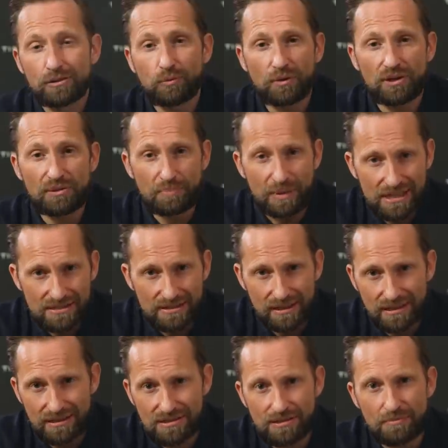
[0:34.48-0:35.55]
Look, one of the best
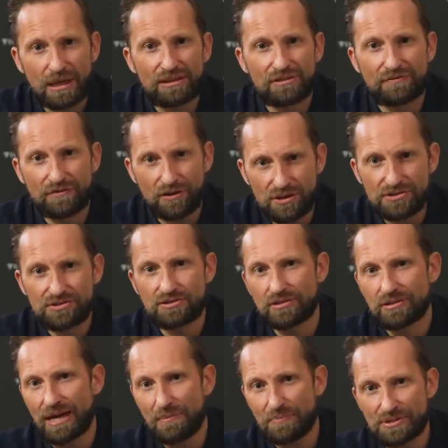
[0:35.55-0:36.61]
things about the
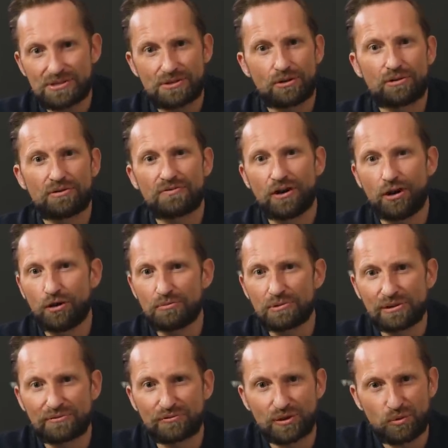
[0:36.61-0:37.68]
first episode of the Home
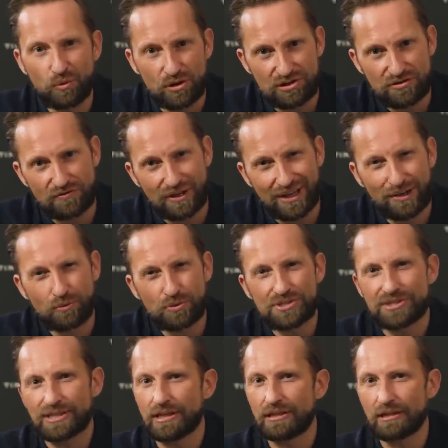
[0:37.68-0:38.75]
Delivery Watch Fair
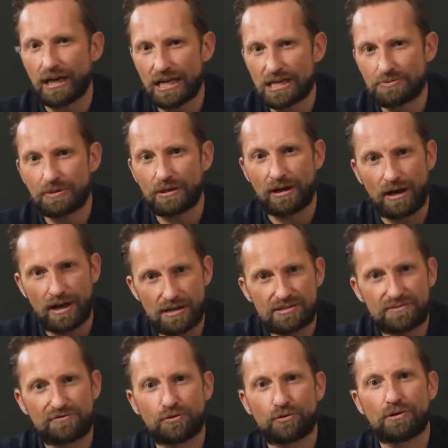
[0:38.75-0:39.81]
was the engagement. I
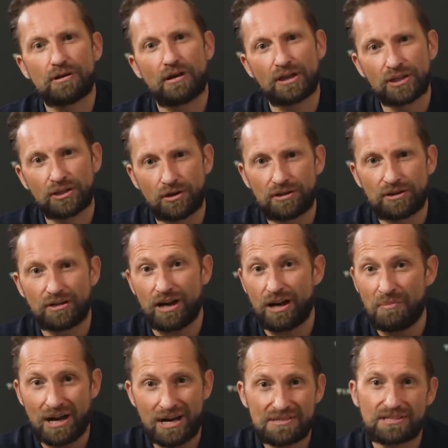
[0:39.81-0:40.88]
asked for it, I got it,
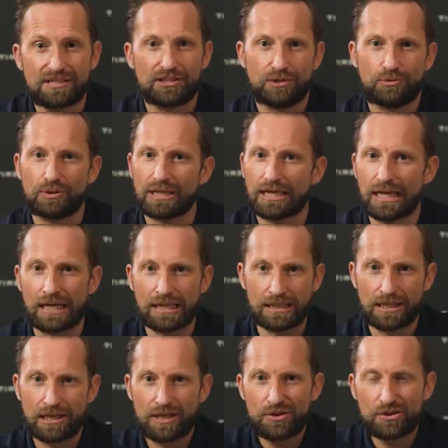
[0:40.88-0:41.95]
I'm asking you again.